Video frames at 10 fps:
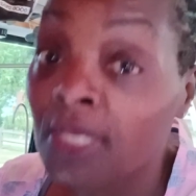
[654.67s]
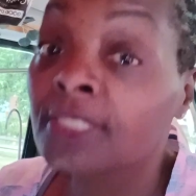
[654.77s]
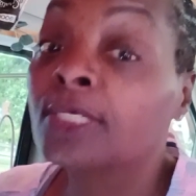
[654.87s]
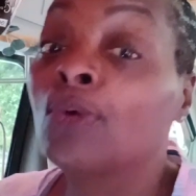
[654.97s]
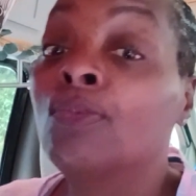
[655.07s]

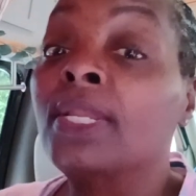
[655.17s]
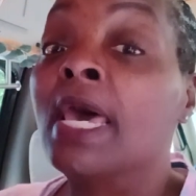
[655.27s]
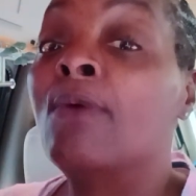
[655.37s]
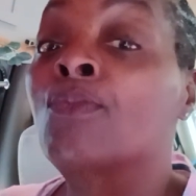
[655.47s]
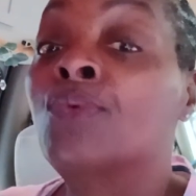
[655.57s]
So when
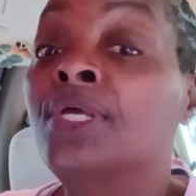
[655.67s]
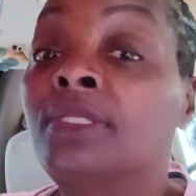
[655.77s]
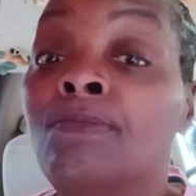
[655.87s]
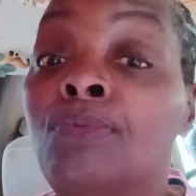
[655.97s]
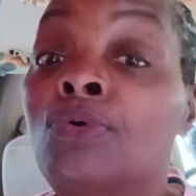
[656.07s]
I went
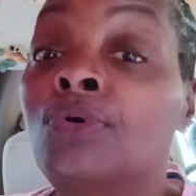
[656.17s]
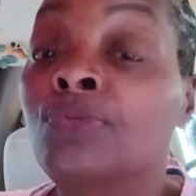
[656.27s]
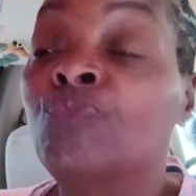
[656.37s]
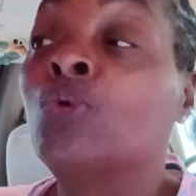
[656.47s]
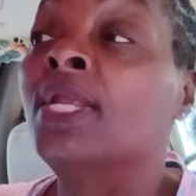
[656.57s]

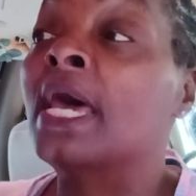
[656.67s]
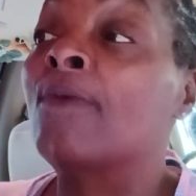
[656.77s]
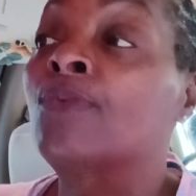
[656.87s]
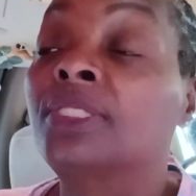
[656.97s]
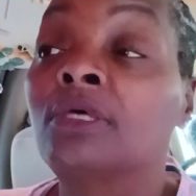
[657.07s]

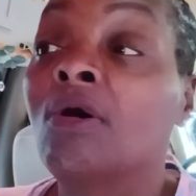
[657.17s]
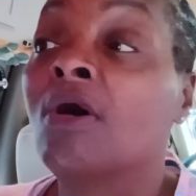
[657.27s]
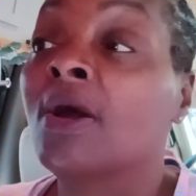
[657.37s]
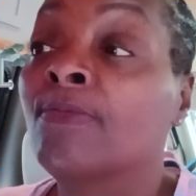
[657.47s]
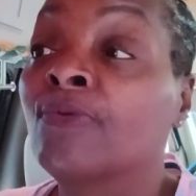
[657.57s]
to
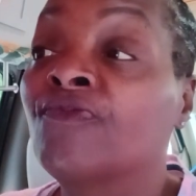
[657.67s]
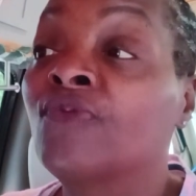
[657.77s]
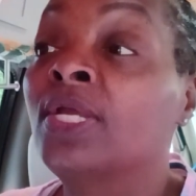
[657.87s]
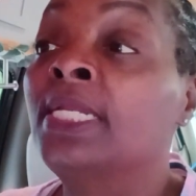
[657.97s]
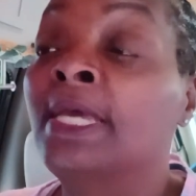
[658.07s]
Harbor
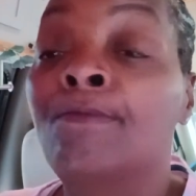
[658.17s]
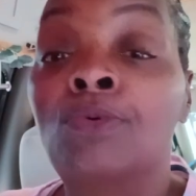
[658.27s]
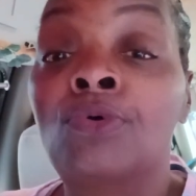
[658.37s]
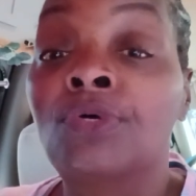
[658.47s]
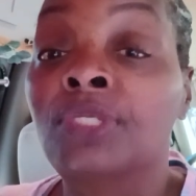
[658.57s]
Freight and
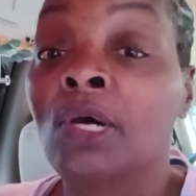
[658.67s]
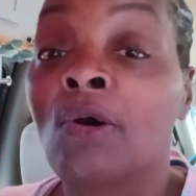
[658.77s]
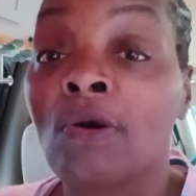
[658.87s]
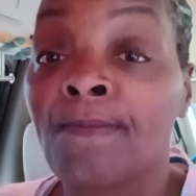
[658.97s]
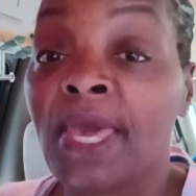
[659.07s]

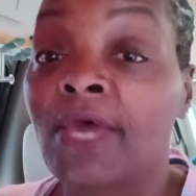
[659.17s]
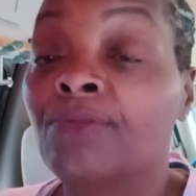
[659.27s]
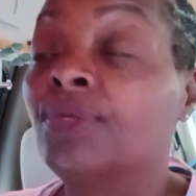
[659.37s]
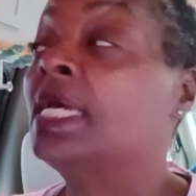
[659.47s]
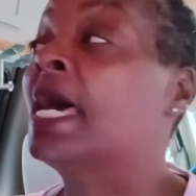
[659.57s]
Bulldog Battery,